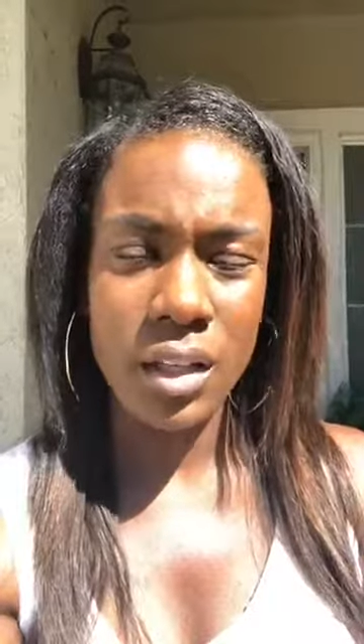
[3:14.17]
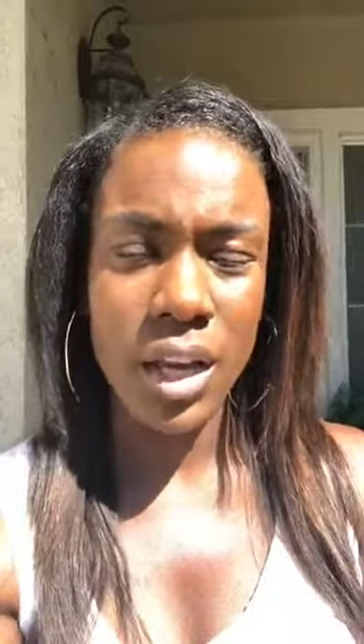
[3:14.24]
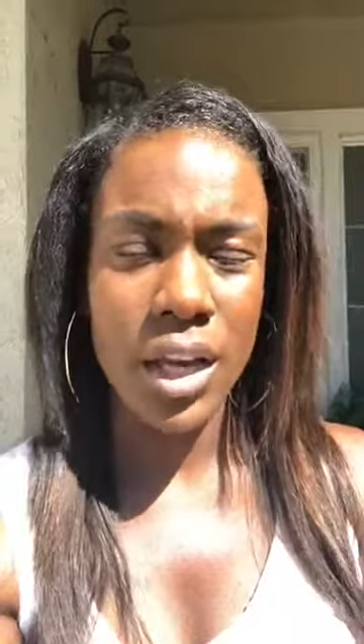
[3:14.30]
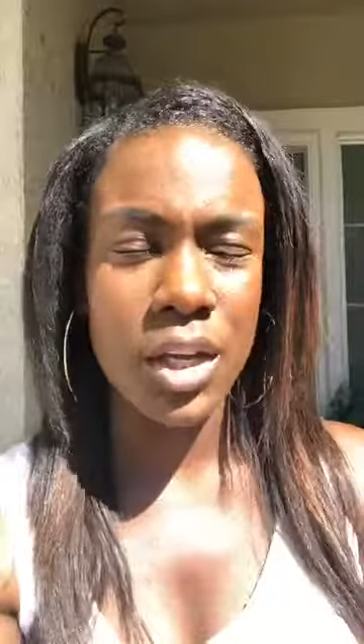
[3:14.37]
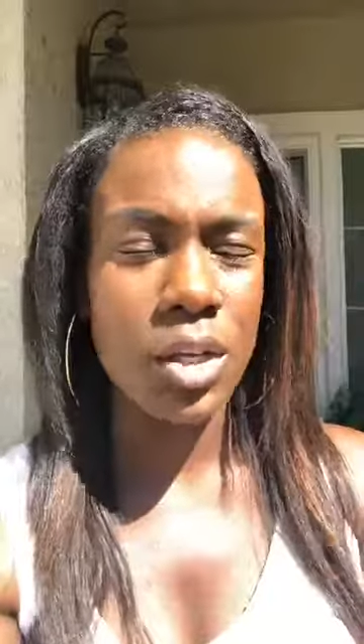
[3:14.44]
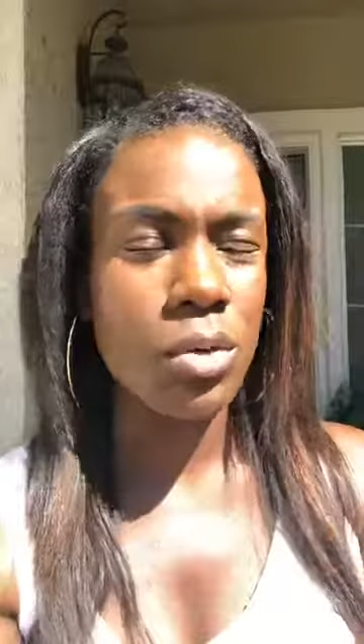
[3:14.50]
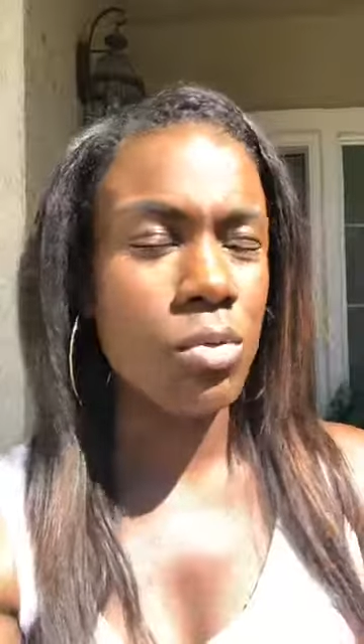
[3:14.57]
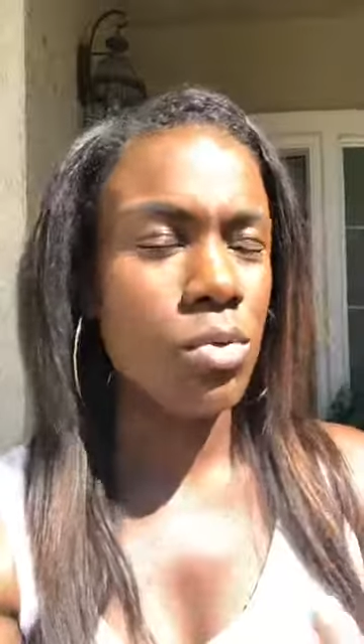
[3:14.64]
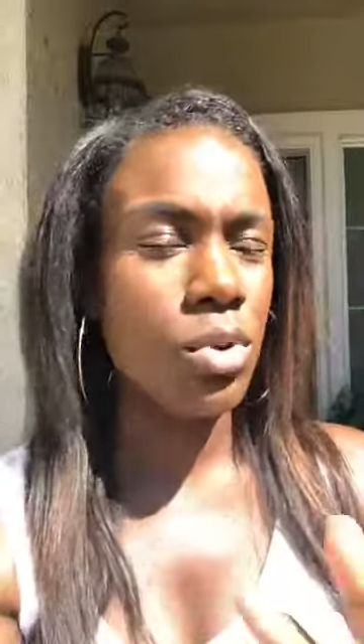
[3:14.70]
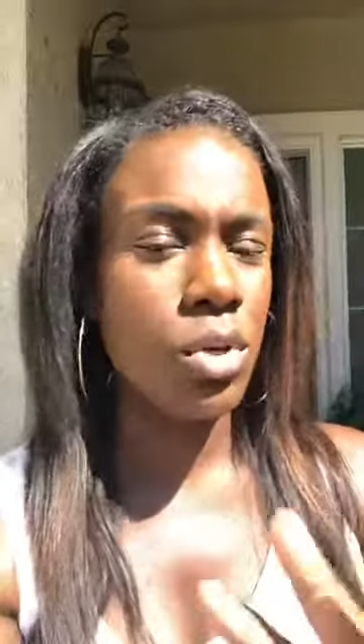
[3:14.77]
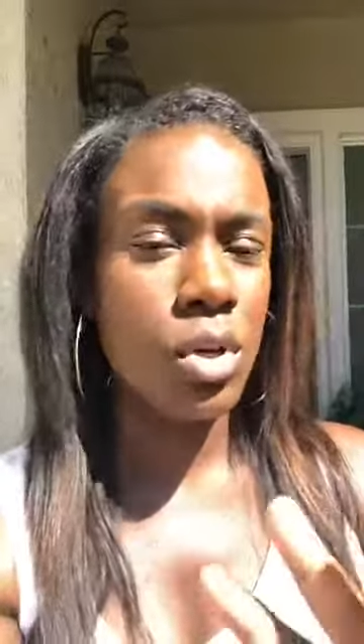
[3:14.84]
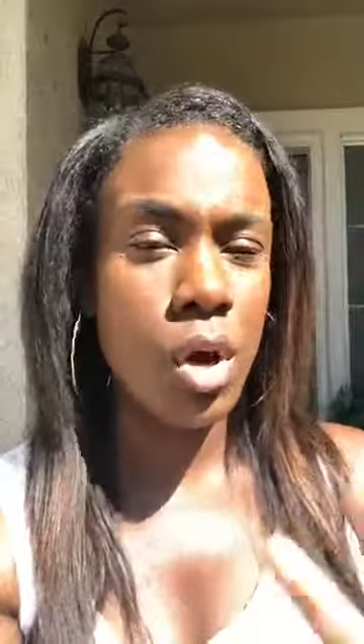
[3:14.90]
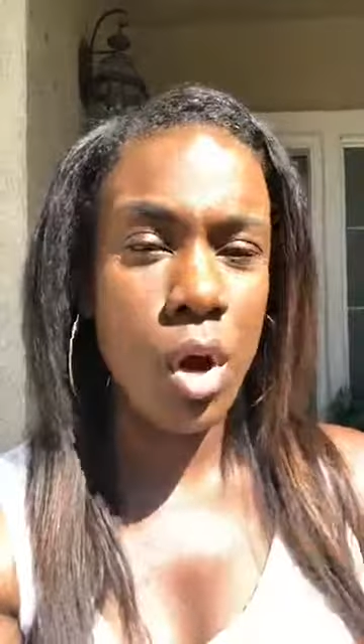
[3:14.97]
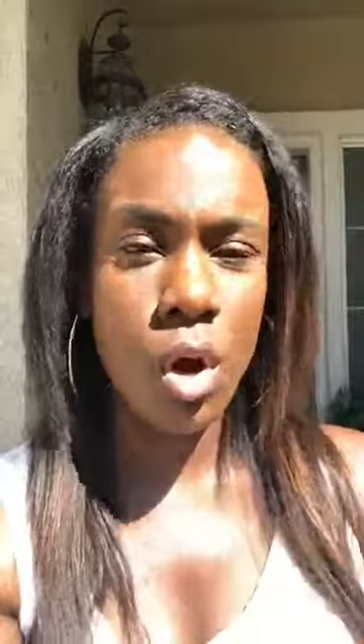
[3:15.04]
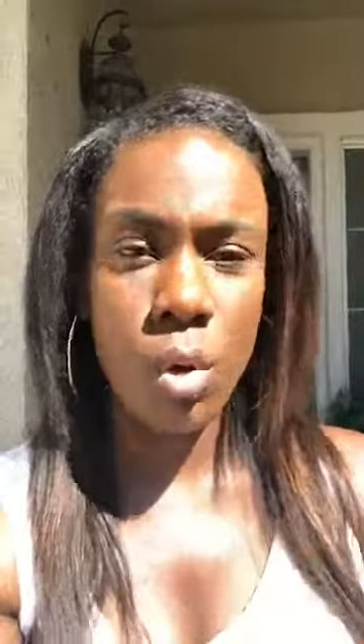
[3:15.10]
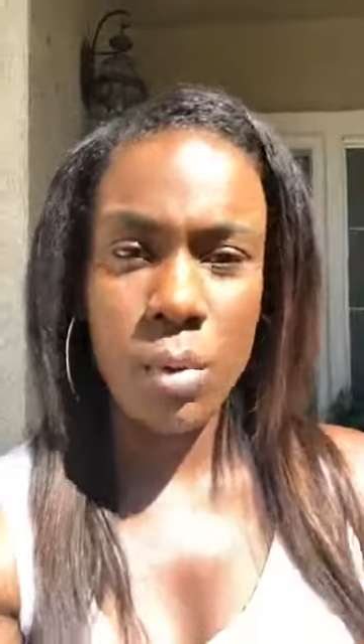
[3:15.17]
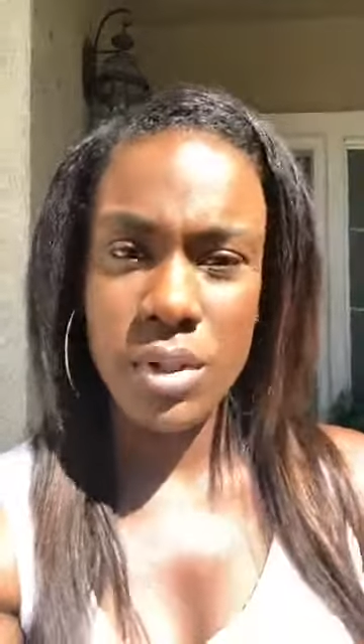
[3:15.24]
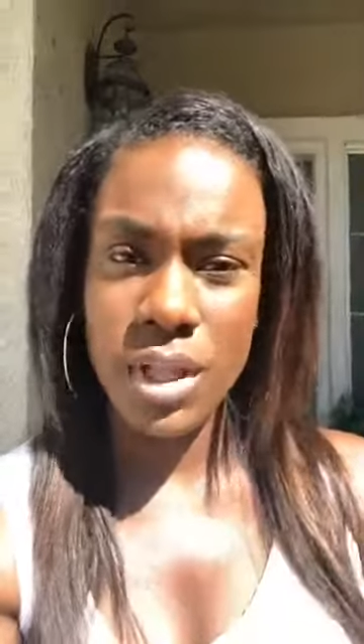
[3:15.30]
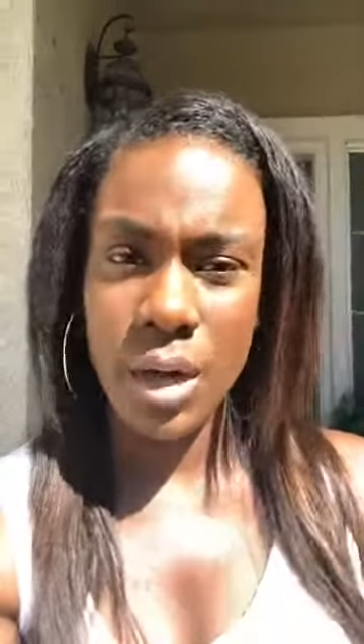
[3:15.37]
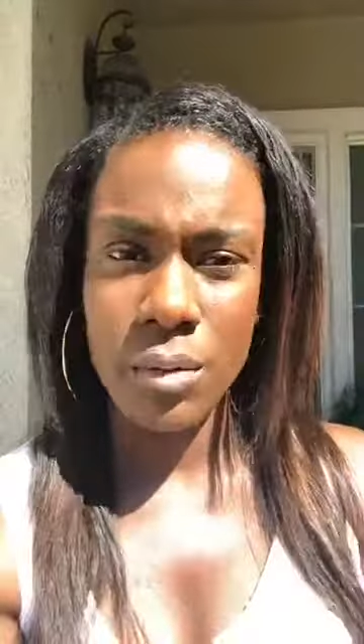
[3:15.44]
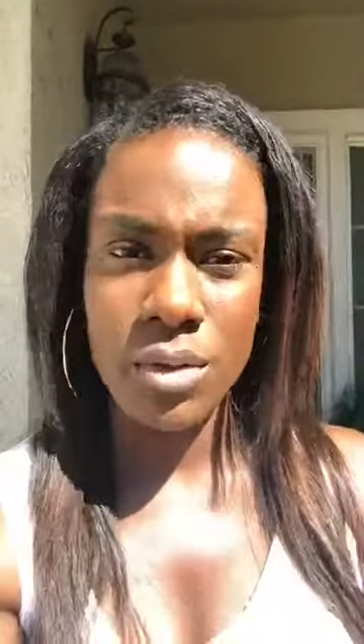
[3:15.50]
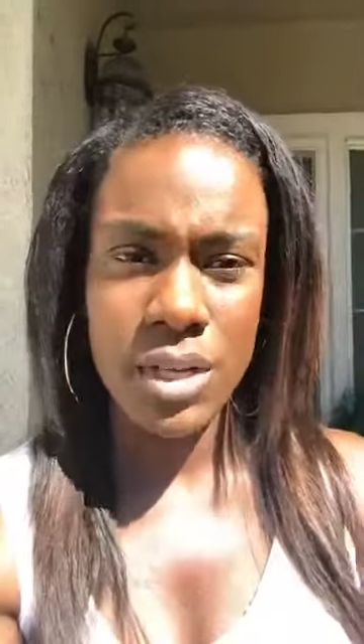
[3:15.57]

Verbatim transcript: and you know without